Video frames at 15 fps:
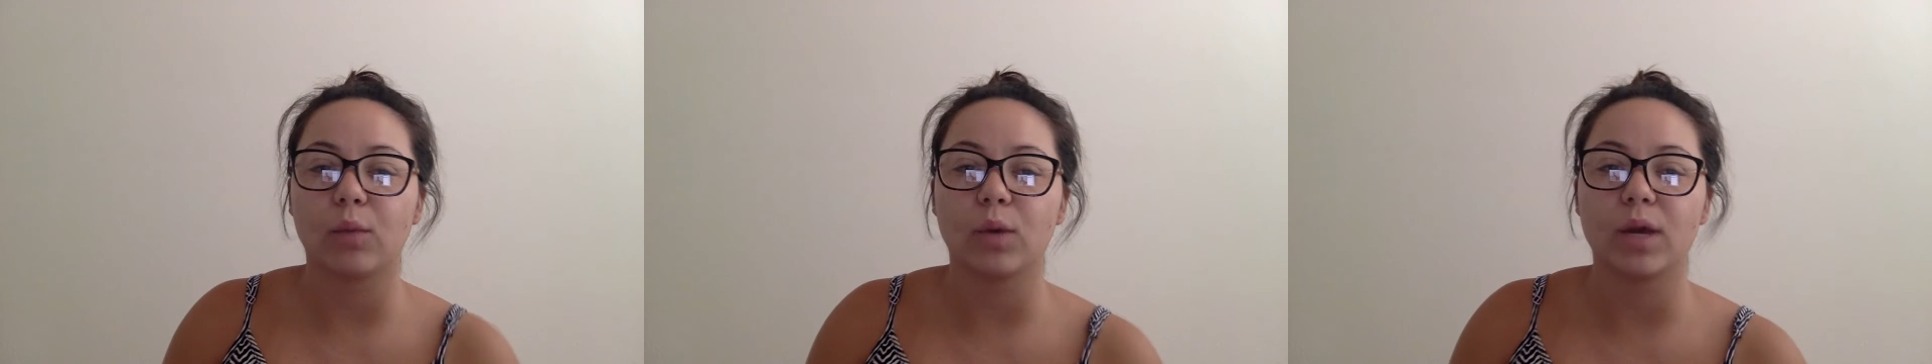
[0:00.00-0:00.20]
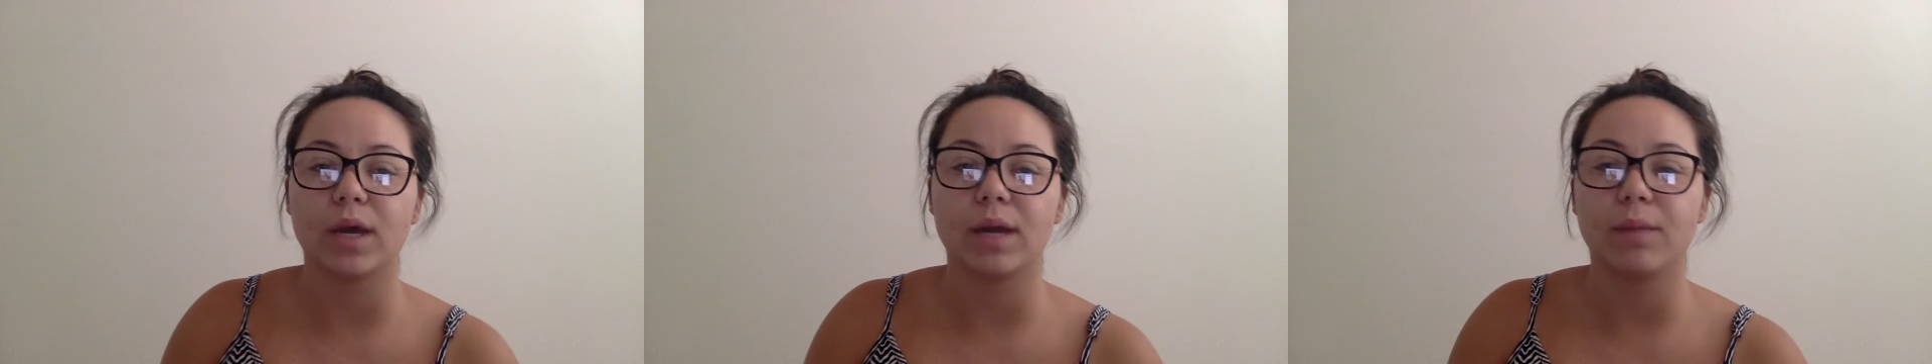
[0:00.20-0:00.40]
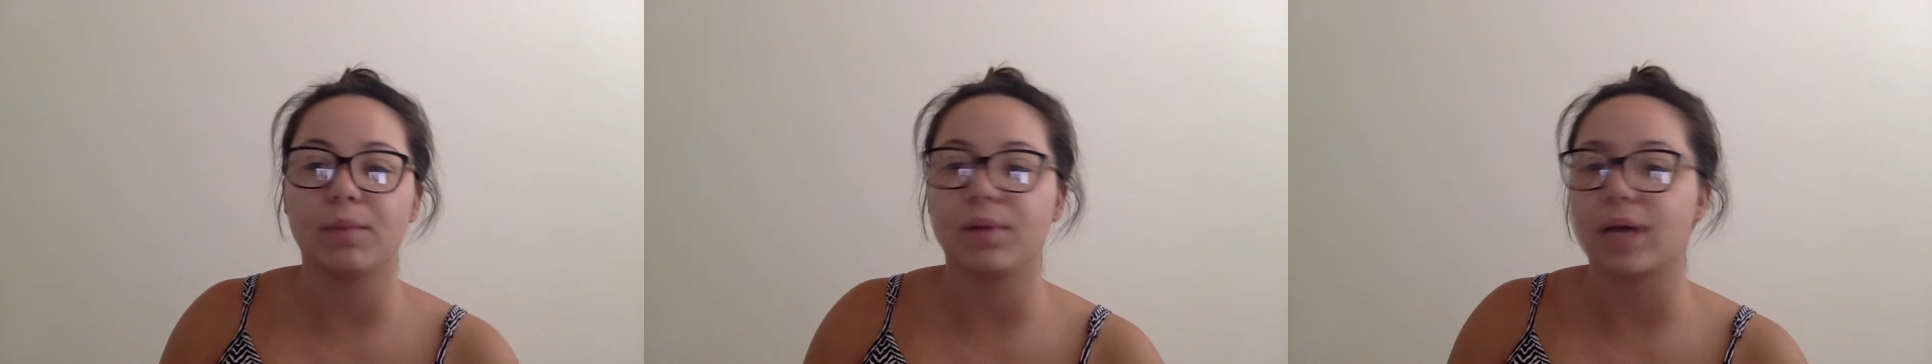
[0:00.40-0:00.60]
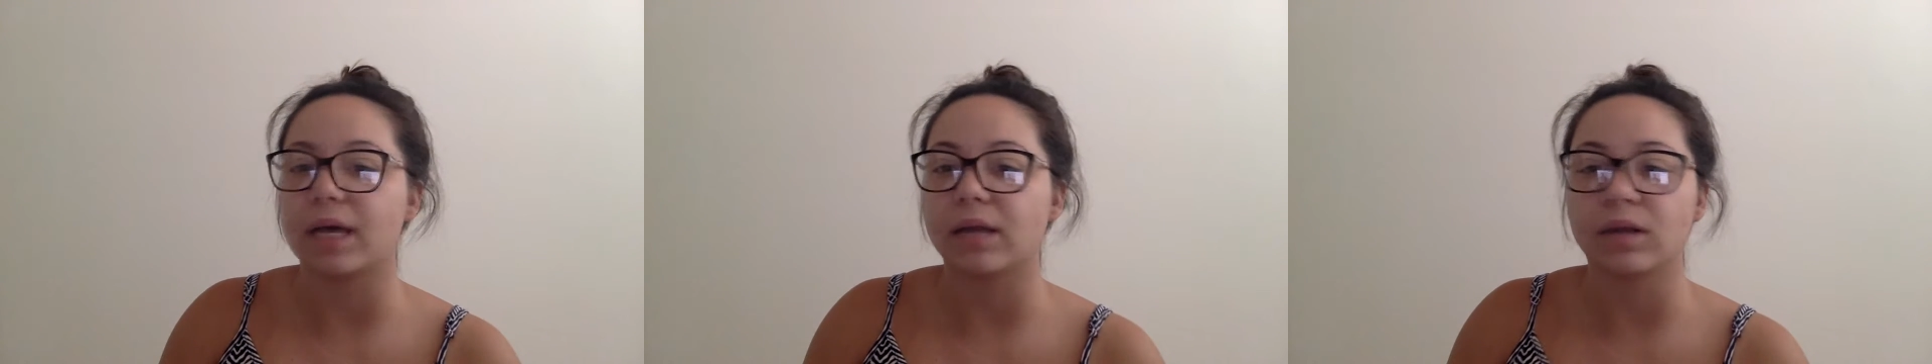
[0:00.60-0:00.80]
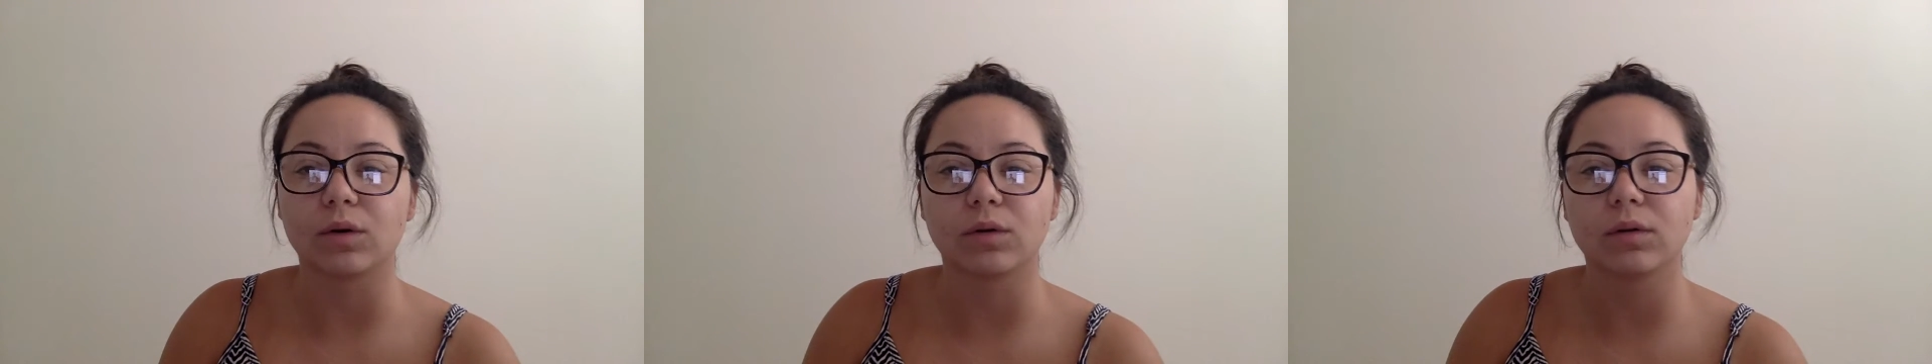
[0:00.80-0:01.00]
would play
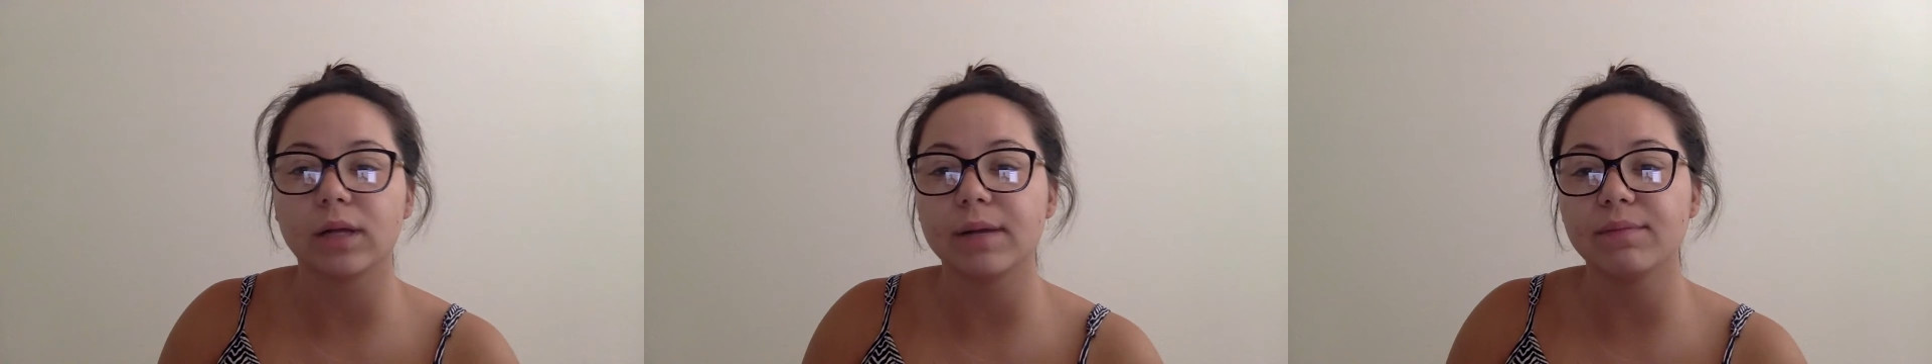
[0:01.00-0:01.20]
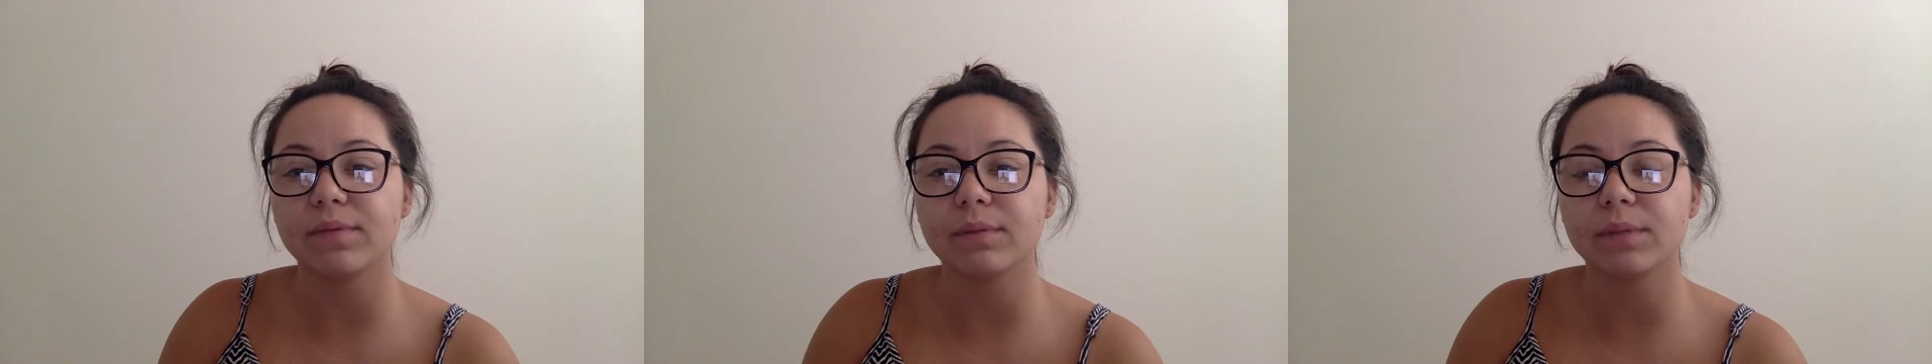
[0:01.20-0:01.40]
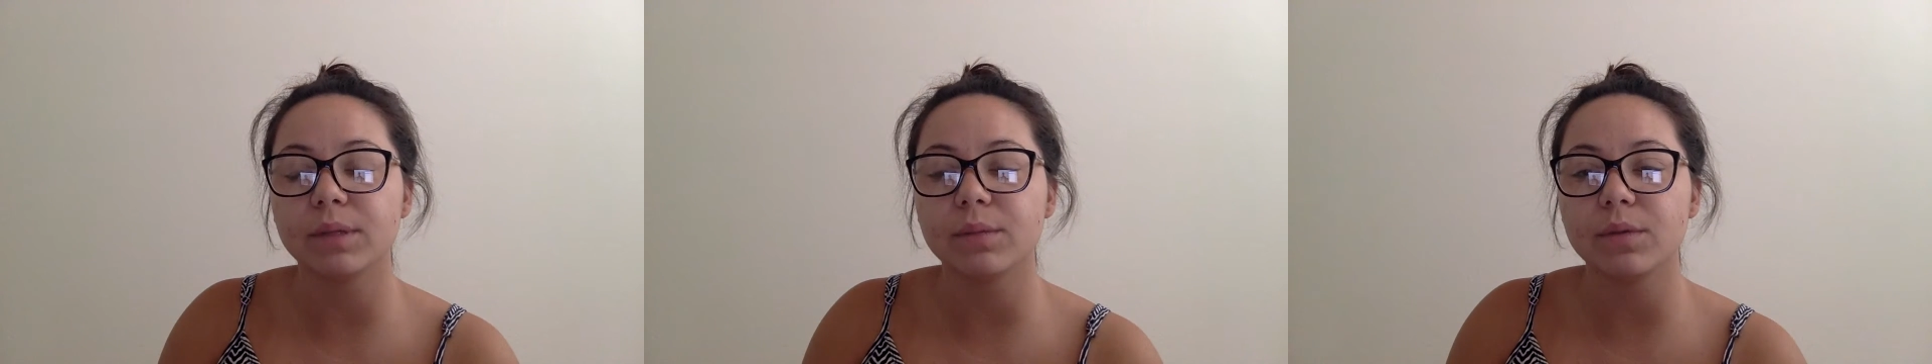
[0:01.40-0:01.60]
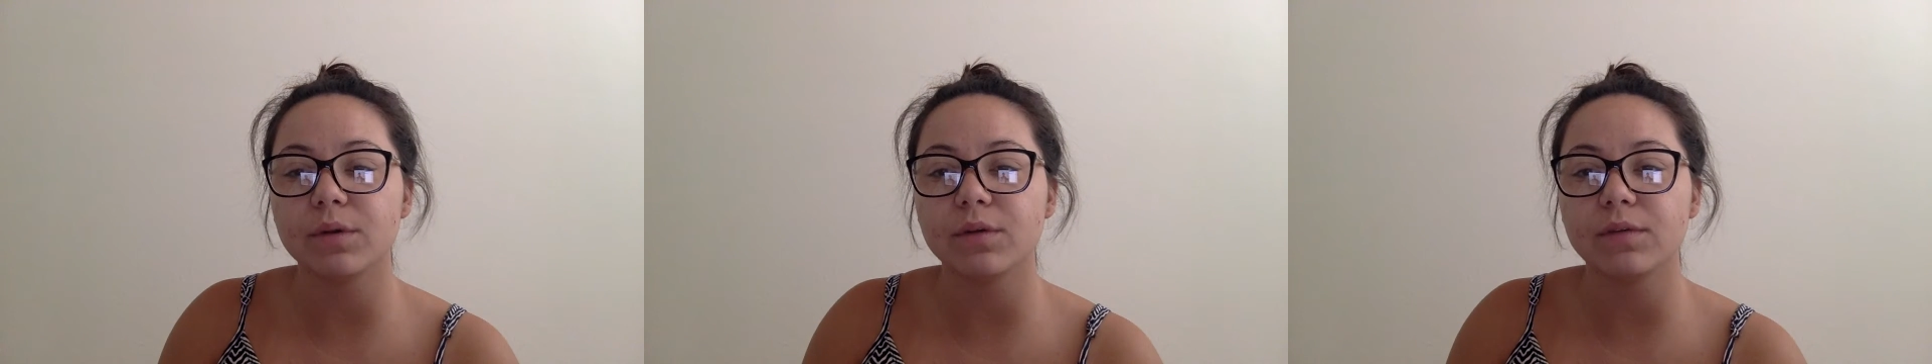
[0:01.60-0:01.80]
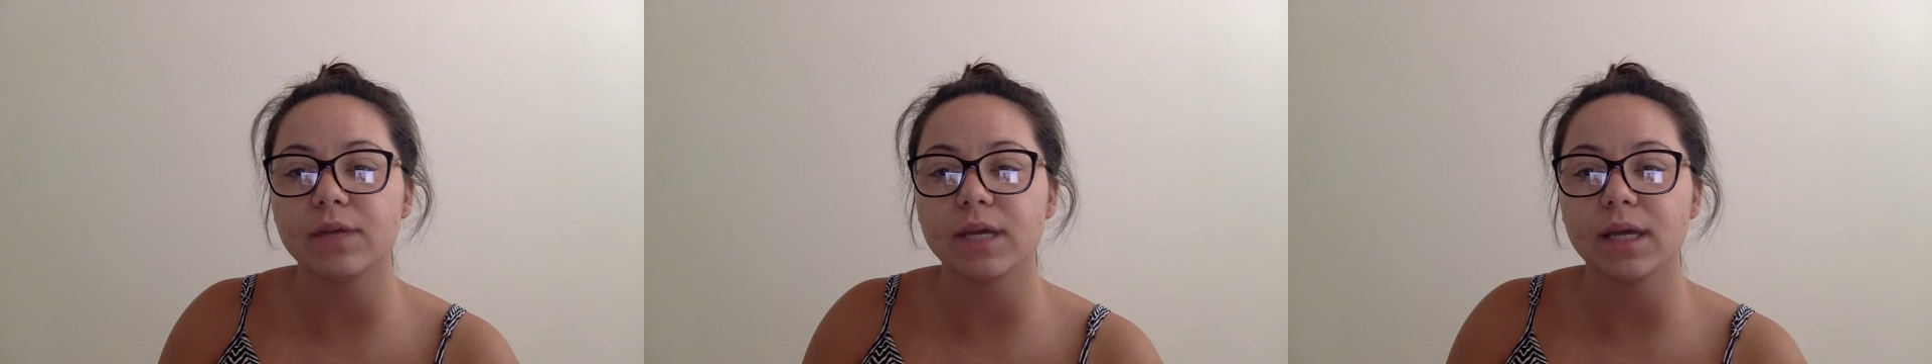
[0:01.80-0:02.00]
a little clip from the
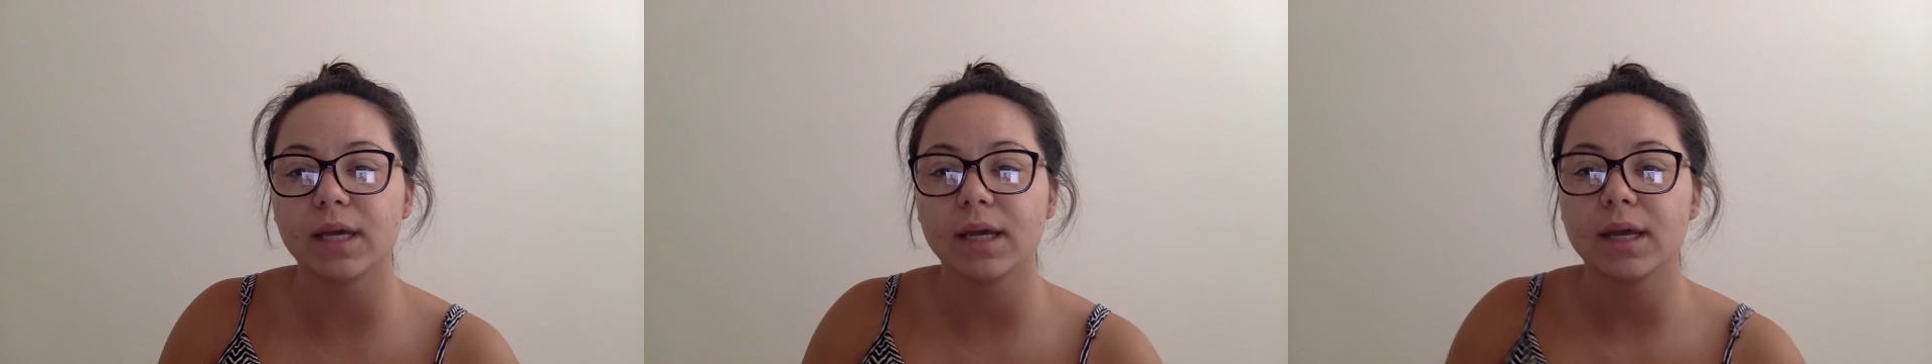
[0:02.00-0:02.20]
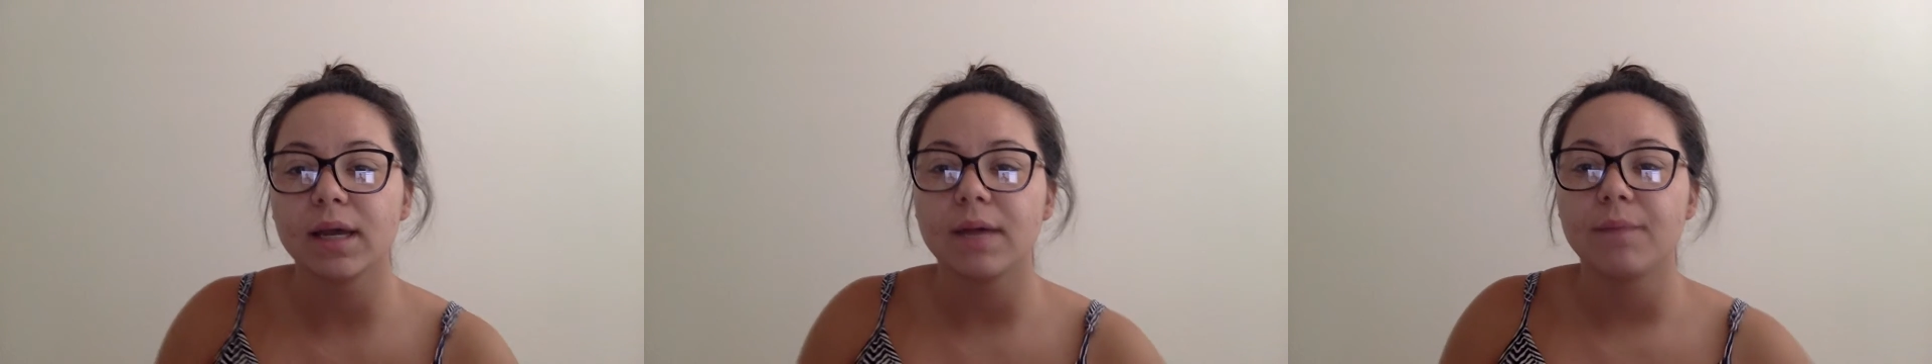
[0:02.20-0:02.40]
movie,